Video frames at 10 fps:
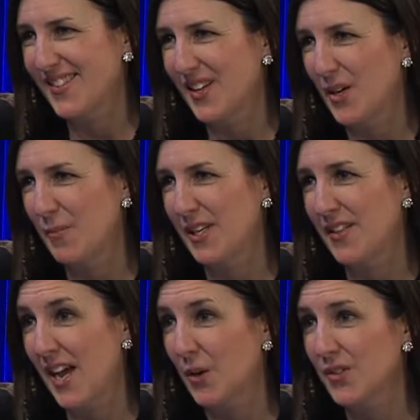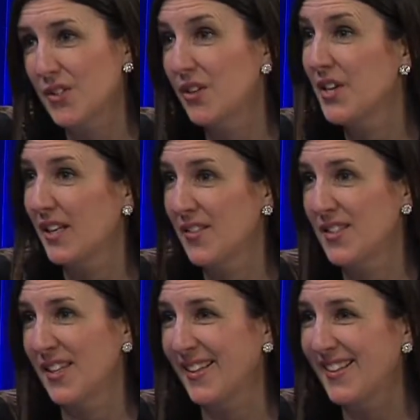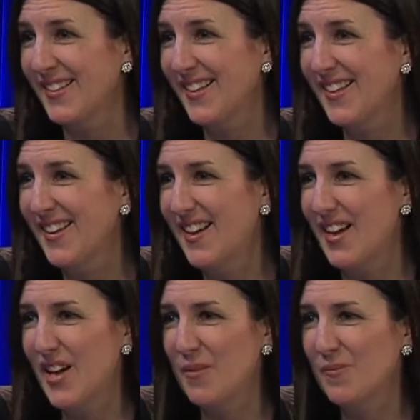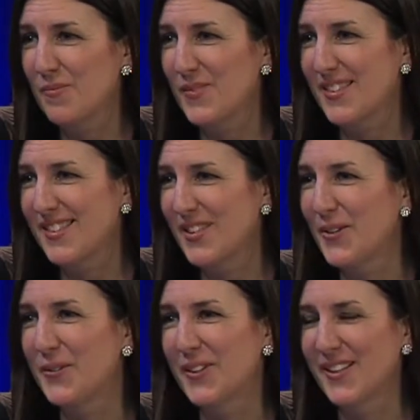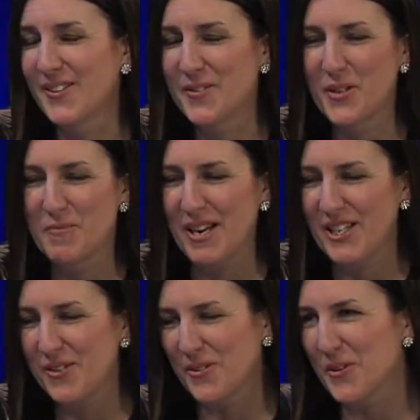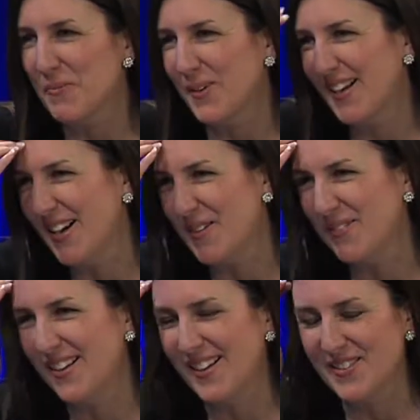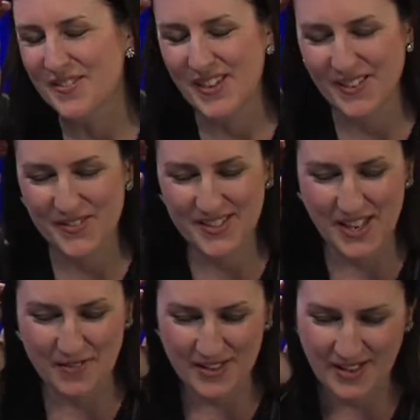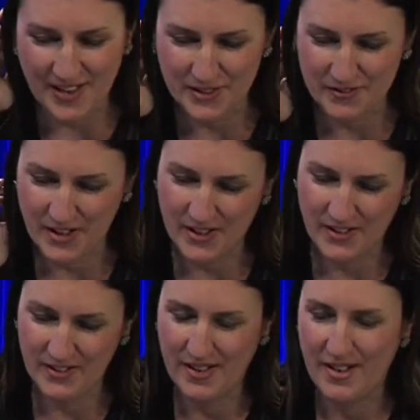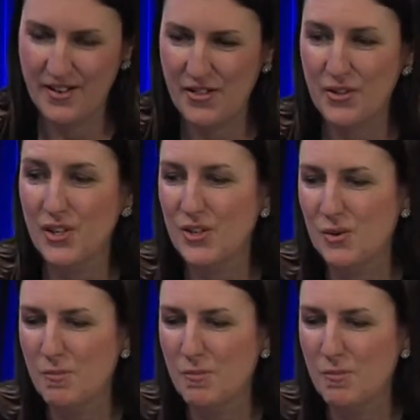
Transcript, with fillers: um, yeah. in the House. There are none in the Senate. Um, Not yet. So Not we're, yet. we're, a mighty group um, right. um, of, of, seven out of our uh, 32